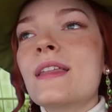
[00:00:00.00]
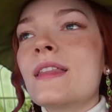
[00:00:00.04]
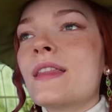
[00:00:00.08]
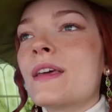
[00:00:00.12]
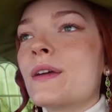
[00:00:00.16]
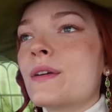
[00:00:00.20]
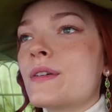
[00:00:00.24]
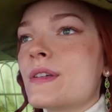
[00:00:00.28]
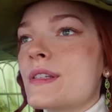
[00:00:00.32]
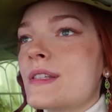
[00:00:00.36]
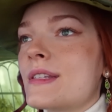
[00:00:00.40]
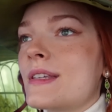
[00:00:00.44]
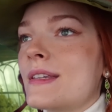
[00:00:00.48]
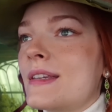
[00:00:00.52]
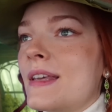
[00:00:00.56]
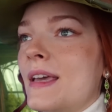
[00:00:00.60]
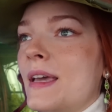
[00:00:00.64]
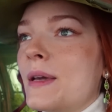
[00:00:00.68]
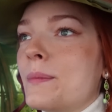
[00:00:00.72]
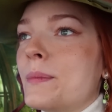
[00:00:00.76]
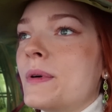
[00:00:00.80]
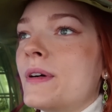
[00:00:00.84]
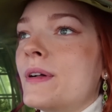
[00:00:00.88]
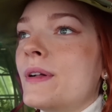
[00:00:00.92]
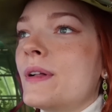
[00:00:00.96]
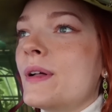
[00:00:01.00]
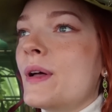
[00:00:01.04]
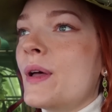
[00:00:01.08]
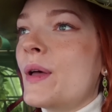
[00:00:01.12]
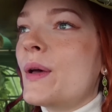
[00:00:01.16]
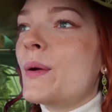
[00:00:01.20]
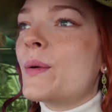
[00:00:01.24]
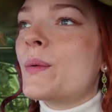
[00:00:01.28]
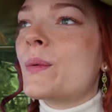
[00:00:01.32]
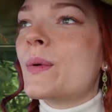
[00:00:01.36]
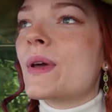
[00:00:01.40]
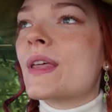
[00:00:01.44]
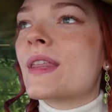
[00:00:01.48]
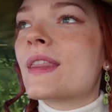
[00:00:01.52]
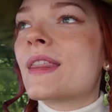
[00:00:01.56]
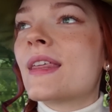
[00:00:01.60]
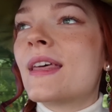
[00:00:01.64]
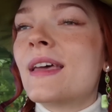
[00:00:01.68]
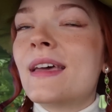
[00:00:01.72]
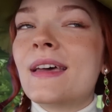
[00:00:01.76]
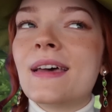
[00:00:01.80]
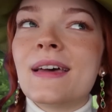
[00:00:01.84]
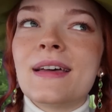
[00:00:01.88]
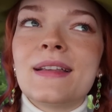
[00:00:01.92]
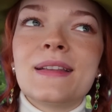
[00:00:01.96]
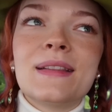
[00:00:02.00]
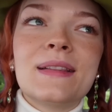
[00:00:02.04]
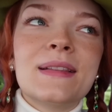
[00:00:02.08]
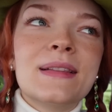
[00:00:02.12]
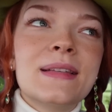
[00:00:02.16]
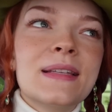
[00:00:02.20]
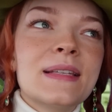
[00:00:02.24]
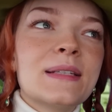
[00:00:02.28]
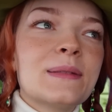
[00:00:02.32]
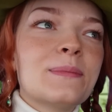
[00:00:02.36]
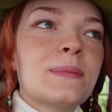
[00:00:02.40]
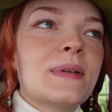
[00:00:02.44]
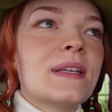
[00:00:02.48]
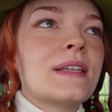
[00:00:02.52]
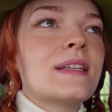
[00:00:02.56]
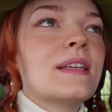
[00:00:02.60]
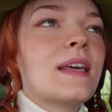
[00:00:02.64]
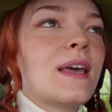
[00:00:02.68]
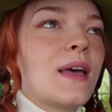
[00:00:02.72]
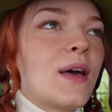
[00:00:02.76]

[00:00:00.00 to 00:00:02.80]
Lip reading: there is a table with a little bit